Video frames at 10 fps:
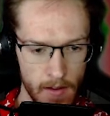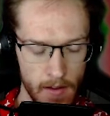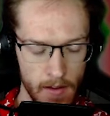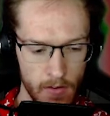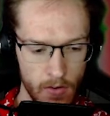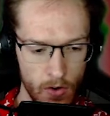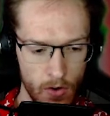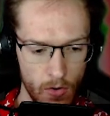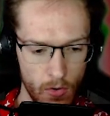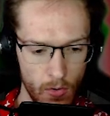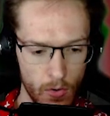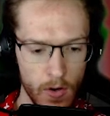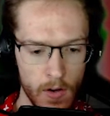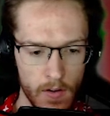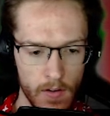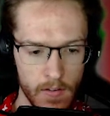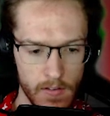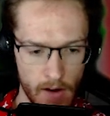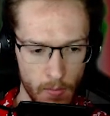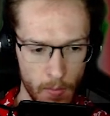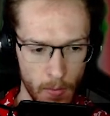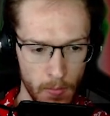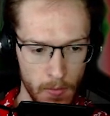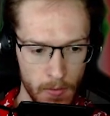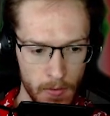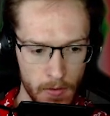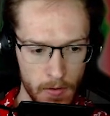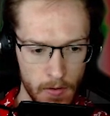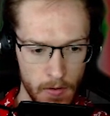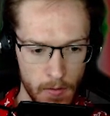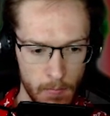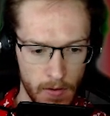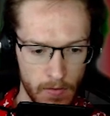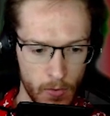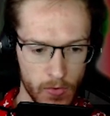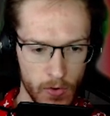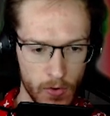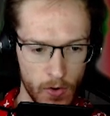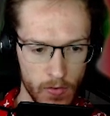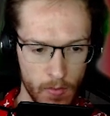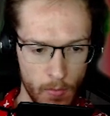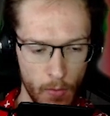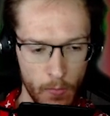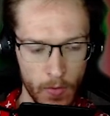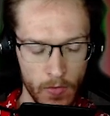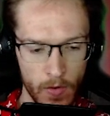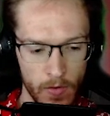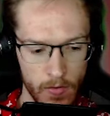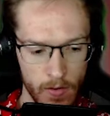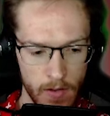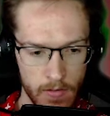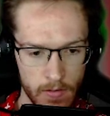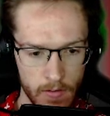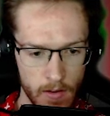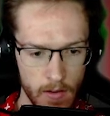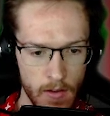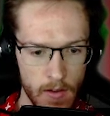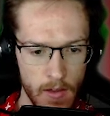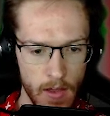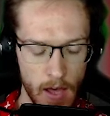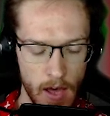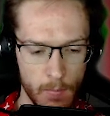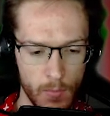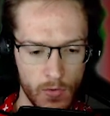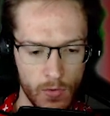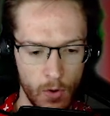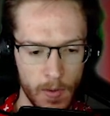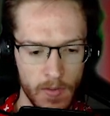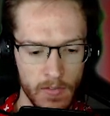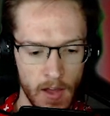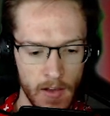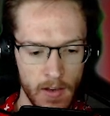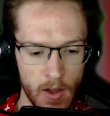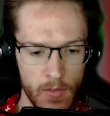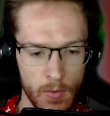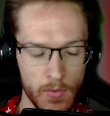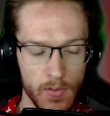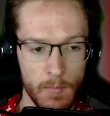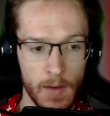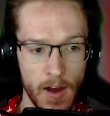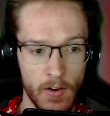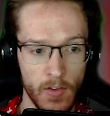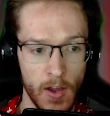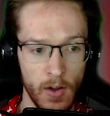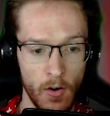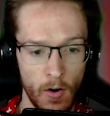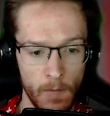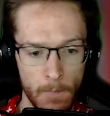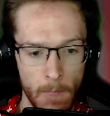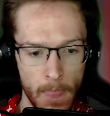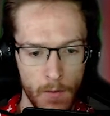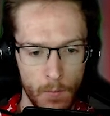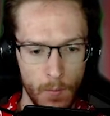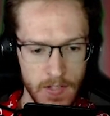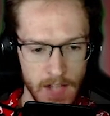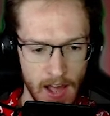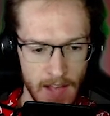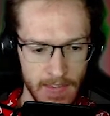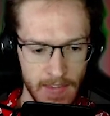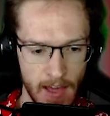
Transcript: not all terrible, but I've also got some off ones. So let's sort, because I know there were some characters that I got which had that